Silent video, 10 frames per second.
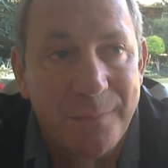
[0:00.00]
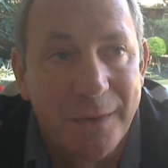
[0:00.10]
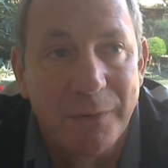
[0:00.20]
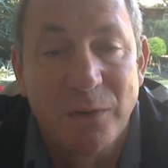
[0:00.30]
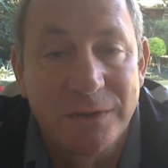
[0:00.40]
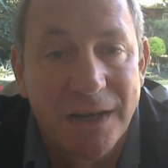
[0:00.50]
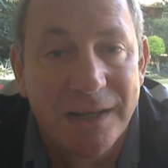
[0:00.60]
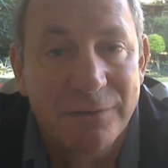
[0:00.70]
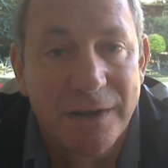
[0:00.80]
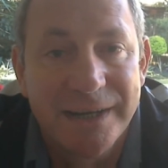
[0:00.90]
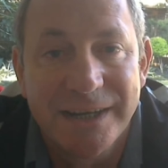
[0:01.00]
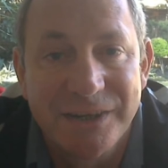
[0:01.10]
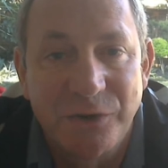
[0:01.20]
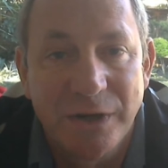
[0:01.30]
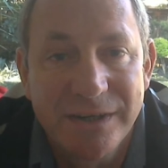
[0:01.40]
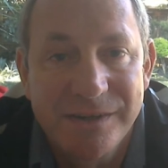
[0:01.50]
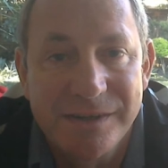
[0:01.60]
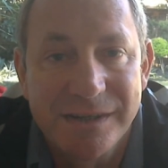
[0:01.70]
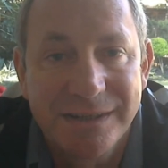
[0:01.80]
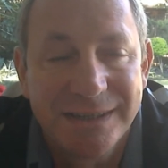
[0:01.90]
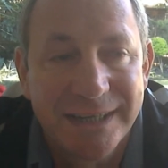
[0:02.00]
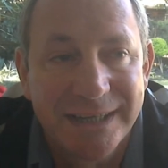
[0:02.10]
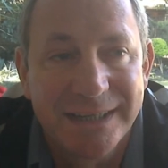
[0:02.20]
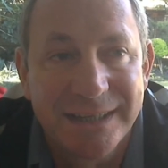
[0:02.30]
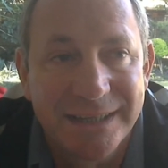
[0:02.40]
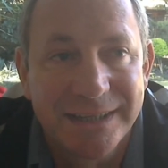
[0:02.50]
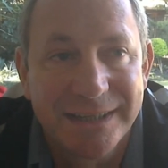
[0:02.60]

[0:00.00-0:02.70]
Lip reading: because I live under His grace, and